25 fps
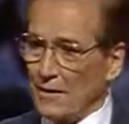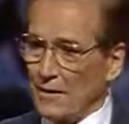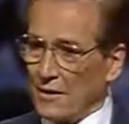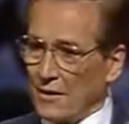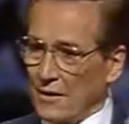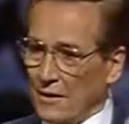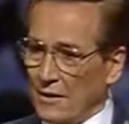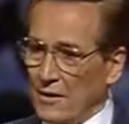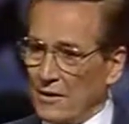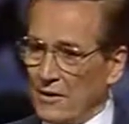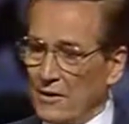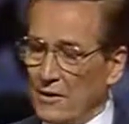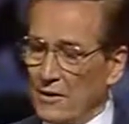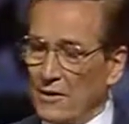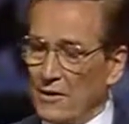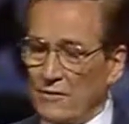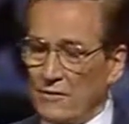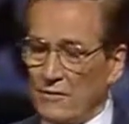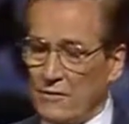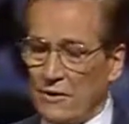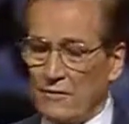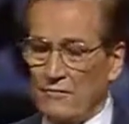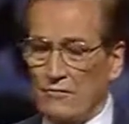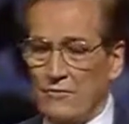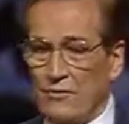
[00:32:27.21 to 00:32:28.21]
And he
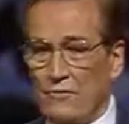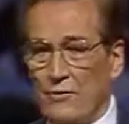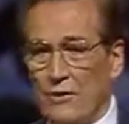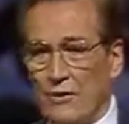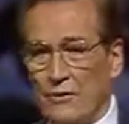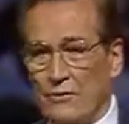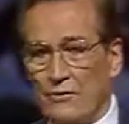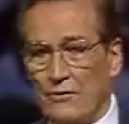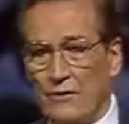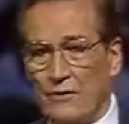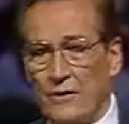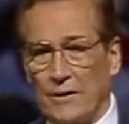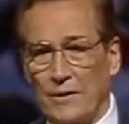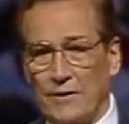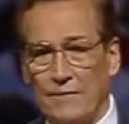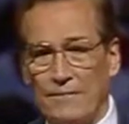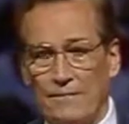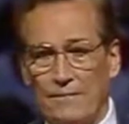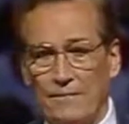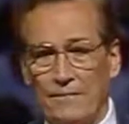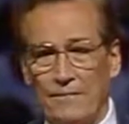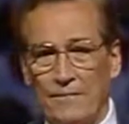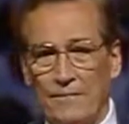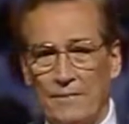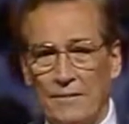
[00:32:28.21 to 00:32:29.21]
does give the victory.
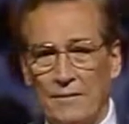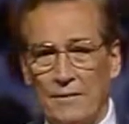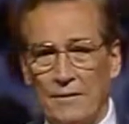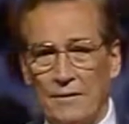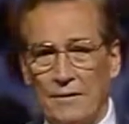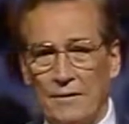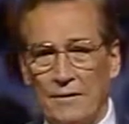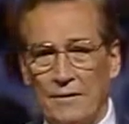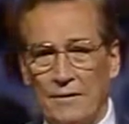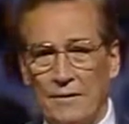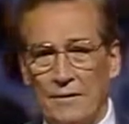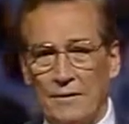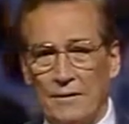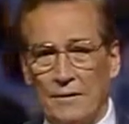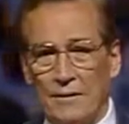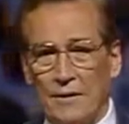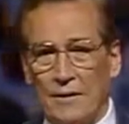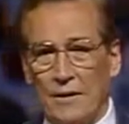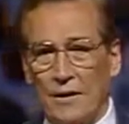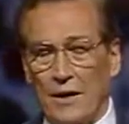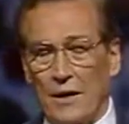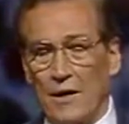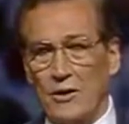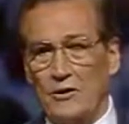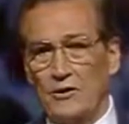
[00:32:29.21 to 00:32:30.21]

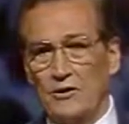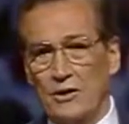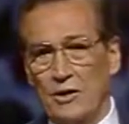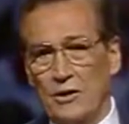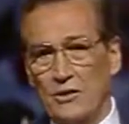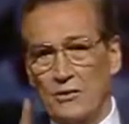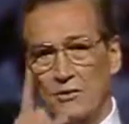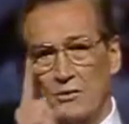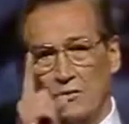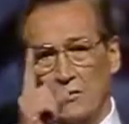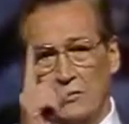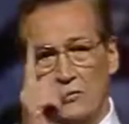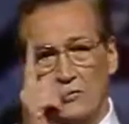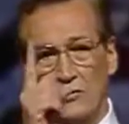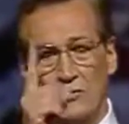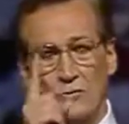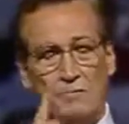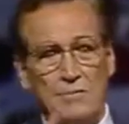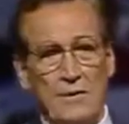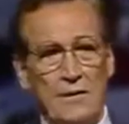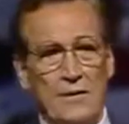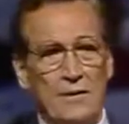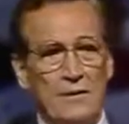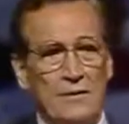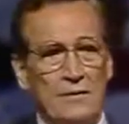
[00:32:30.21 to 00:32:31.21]
And I said to those
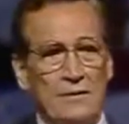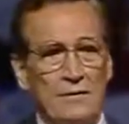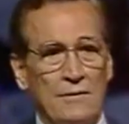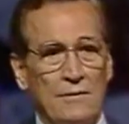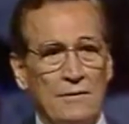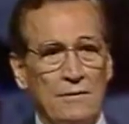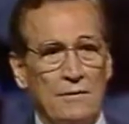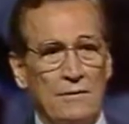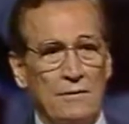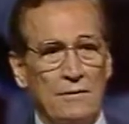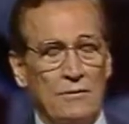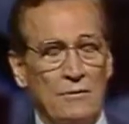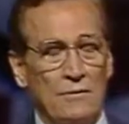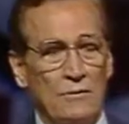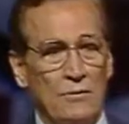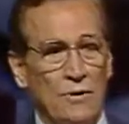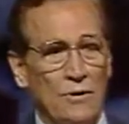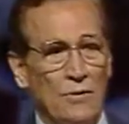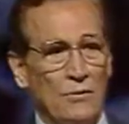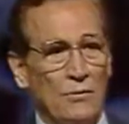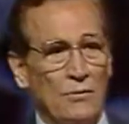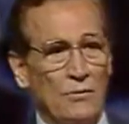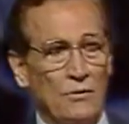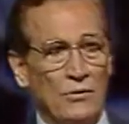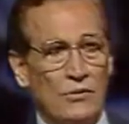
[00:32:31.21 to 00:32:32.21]
men,
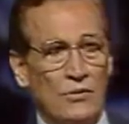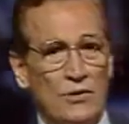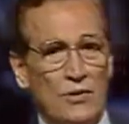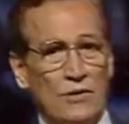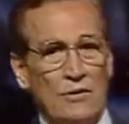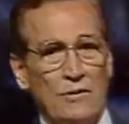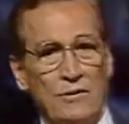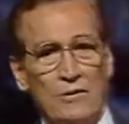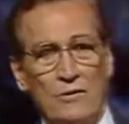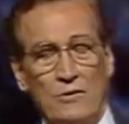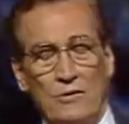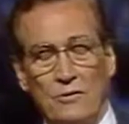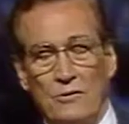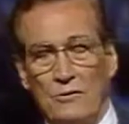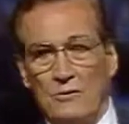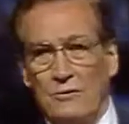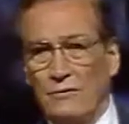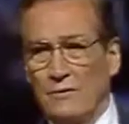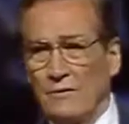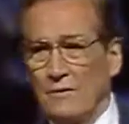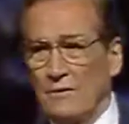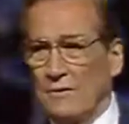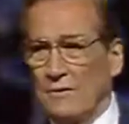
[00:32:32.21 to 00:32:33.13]
what I want to say to you.